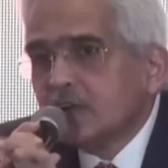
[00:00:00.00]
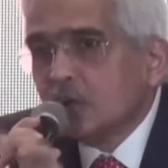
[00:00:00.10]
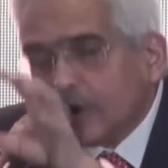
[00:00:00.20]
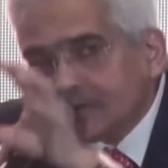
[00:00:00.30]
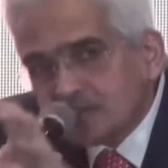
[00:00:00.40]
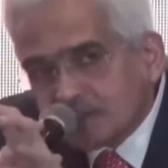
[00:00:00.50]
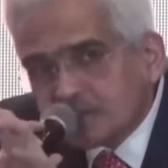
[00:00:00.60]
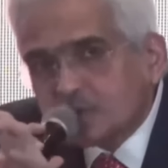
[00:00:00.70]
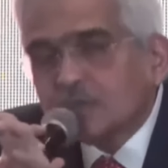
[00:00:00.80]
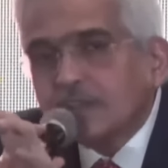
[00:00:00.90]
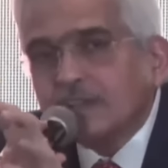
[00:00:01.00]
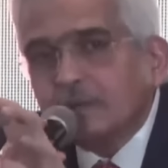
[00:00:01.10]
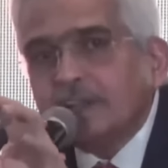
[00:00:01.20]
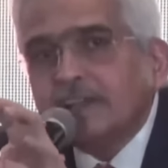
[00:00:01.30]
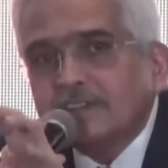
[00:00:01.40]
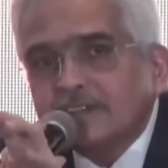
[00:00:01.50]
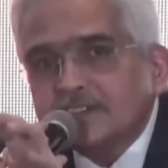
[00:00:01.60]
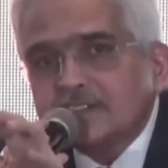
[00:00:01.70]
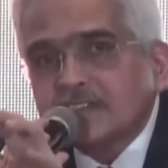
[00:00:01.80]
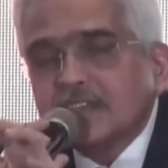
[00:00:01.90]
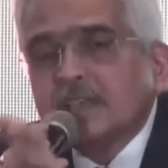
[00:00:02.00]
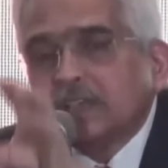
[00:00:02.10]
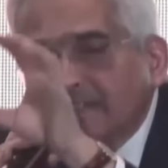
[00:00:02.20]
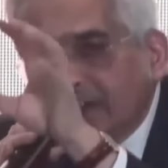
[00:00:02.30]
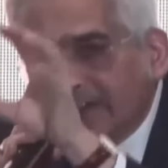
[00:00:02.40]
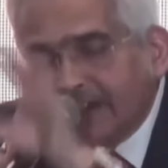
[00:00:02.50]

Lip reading: not just to the regulators, the